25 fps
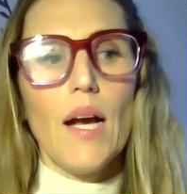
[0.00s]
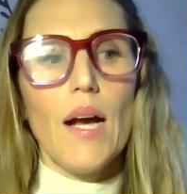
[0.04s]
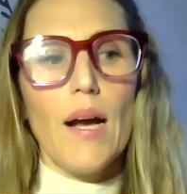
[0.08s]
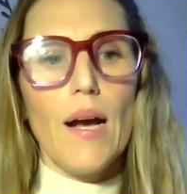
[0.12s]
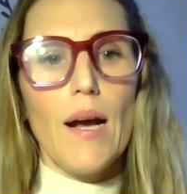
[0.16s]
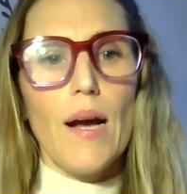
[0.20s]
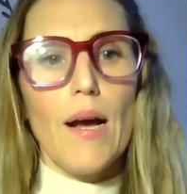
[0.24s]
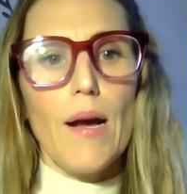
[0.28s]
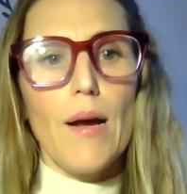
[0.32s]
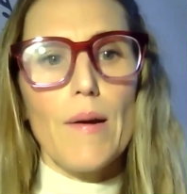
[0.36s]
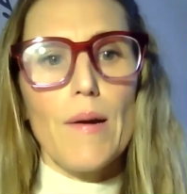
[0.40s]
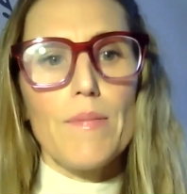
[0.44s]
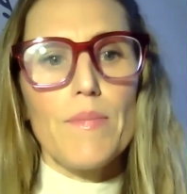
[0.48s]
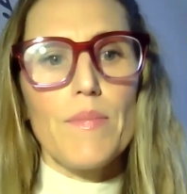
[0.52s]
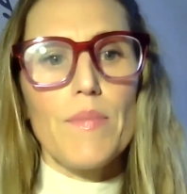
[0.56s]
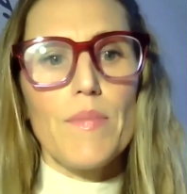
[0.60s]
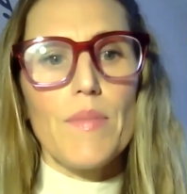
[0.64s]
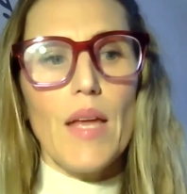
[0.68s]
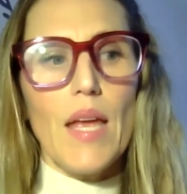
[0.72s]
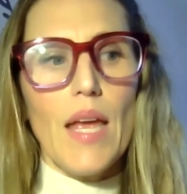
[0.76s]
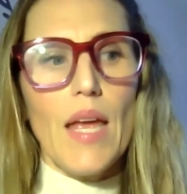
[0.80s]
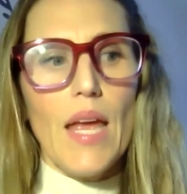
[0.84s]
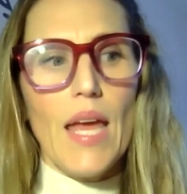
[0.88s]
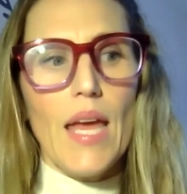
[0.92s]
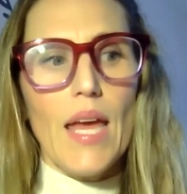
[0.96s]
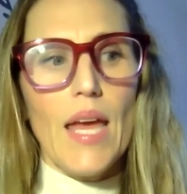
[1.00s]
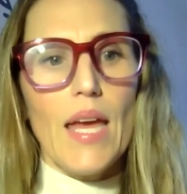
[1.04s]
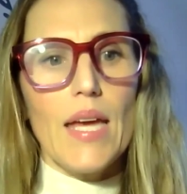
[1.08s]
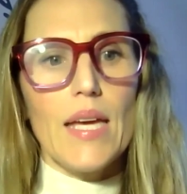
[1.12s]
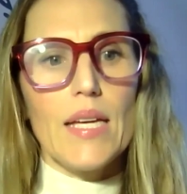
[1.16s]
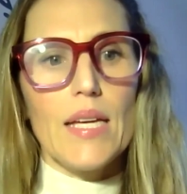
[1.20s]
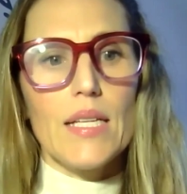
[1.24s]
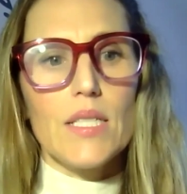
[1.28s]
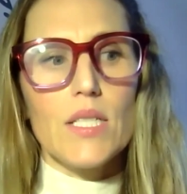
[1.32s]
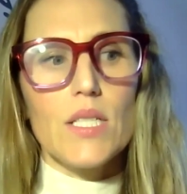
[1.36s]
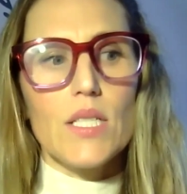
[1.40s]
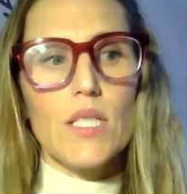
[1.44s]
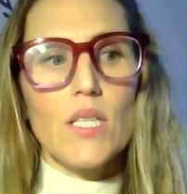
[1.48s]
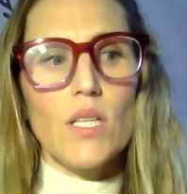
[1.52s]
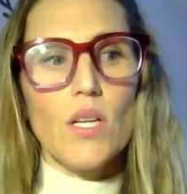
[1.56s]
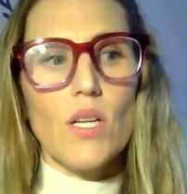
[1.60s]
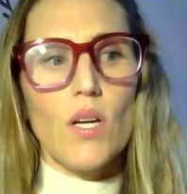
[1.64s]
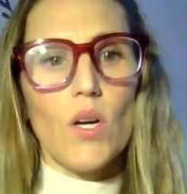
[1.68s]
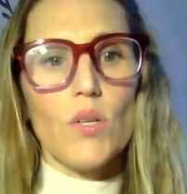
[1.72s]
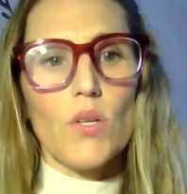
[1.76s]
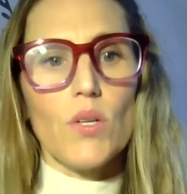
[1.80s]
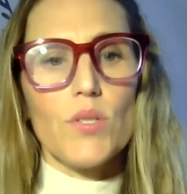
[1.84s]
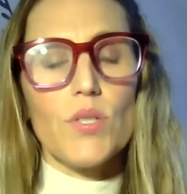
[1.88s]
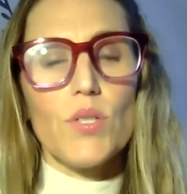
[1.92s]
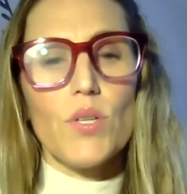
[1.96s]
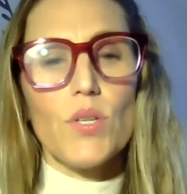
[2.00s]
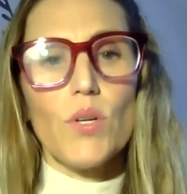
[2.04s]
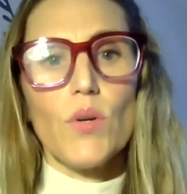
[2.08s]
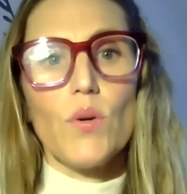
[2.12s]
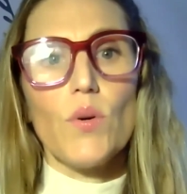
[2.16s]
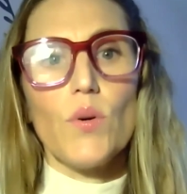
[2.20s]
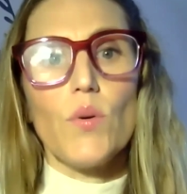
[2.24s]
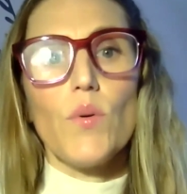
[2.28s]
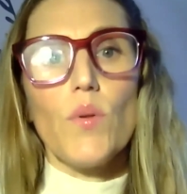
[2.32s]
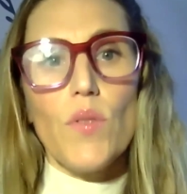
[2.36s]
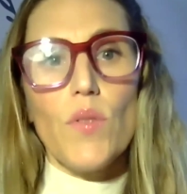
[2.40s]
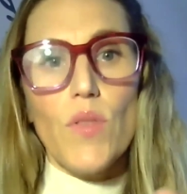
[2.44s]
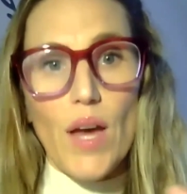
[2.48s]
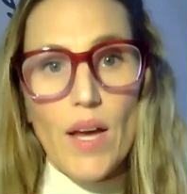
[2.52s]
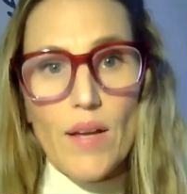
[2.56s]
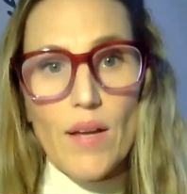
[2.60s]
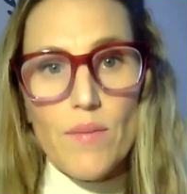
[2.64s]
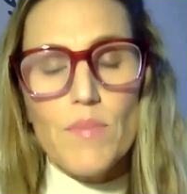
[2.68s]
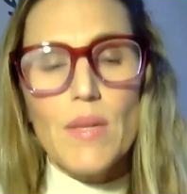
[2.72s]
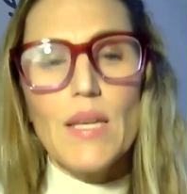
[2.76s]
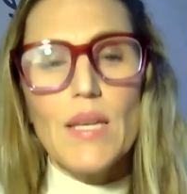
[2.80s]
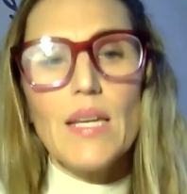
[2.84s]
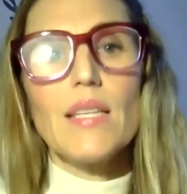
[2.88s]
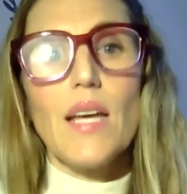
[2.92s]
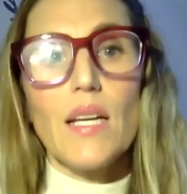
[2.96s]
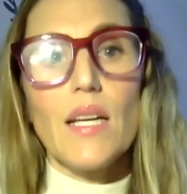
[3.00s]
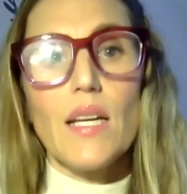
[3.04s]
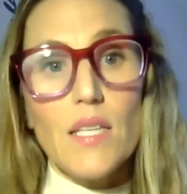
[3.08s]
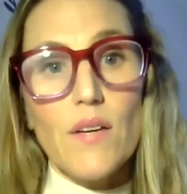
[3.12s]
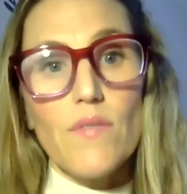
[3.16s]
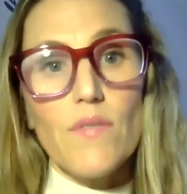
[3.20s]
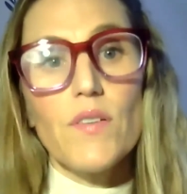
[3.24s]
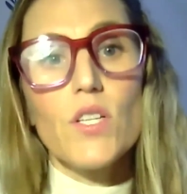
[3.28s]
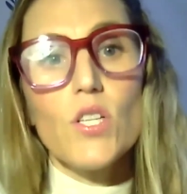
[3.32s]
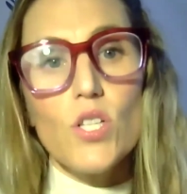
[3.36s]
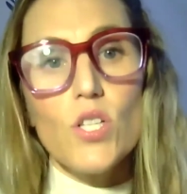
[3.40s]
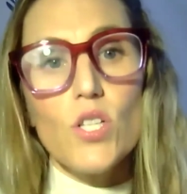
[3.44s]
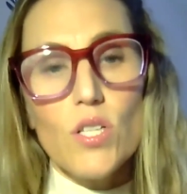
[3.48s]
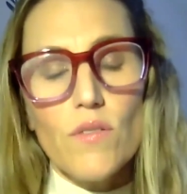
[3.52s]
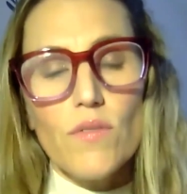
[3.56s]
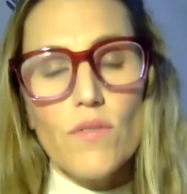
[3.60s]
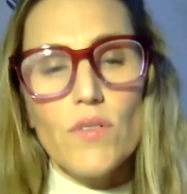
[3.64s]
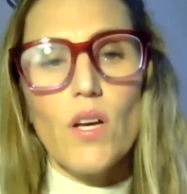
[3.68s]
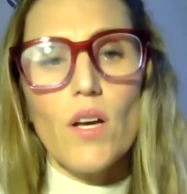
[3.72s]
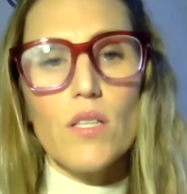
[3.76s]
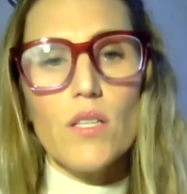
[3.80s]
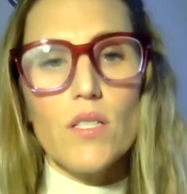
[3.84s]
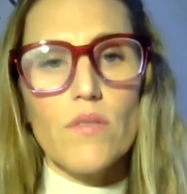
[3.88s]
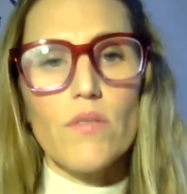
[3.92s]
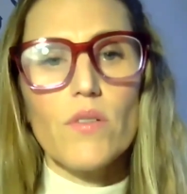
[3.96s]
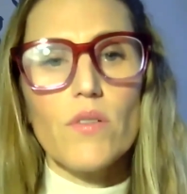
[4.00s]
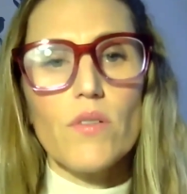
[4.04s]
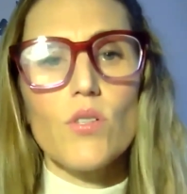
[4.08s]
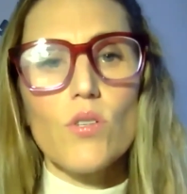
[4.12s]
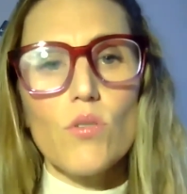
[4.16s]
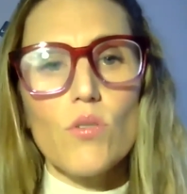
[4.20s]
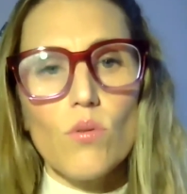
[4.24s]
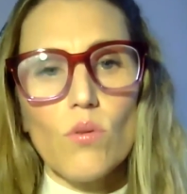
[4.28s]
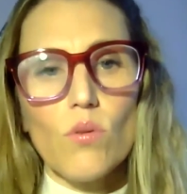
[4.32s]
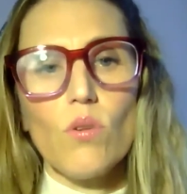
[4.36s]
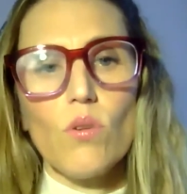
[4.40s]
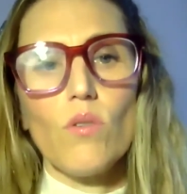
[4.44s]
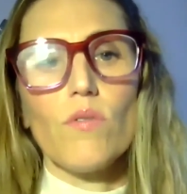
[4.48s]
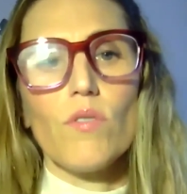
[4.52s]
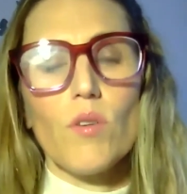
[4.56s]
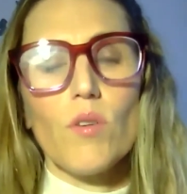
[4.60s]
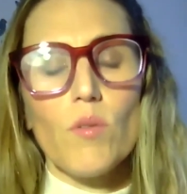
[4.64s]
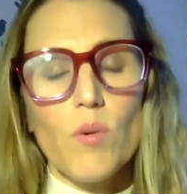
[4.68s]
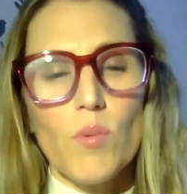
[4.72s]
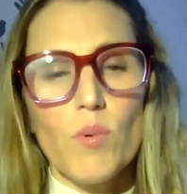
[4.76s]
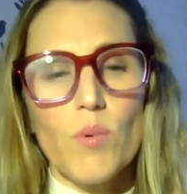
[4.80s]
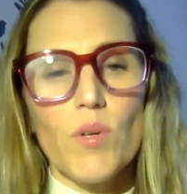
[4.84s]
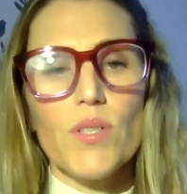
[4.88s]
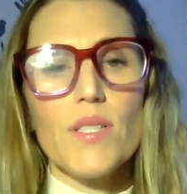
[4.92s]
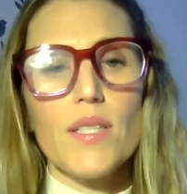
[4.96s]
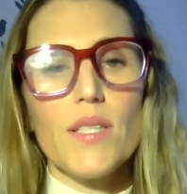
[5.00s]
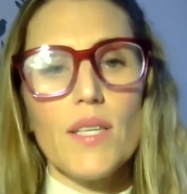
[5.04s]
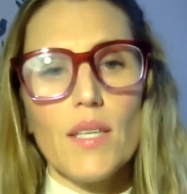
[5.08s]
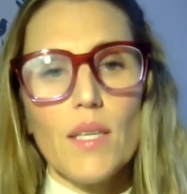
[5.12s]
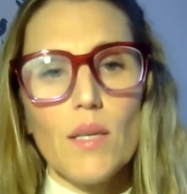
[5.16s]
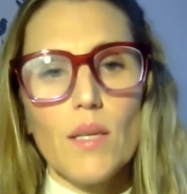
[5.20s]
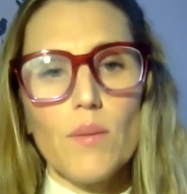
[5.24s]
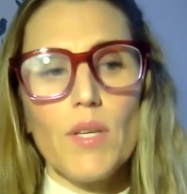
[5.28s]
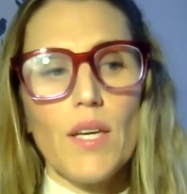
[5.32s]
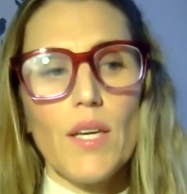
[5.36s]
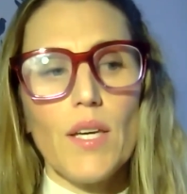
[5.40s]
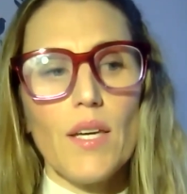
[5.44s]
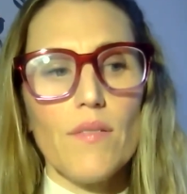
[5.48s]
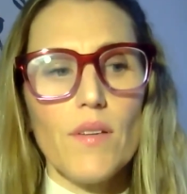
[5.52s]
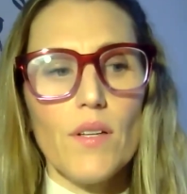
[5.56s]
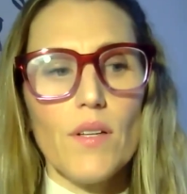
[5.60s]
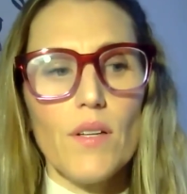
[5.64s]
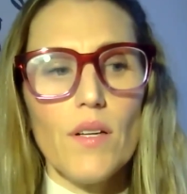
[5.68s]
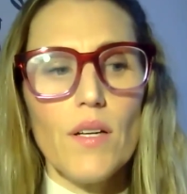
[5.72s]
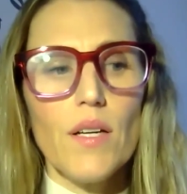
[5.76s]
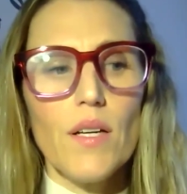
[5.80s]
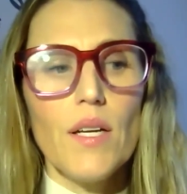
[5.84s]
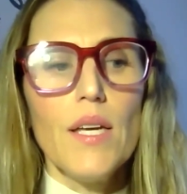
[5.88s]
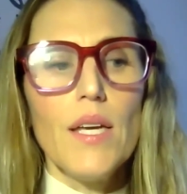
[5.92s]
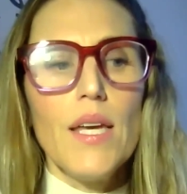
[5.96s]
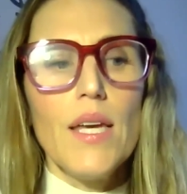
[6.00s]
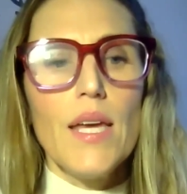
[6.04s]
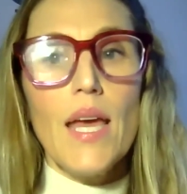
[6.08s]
And also that meeting that definition of loss of control over reward-seeking behavior.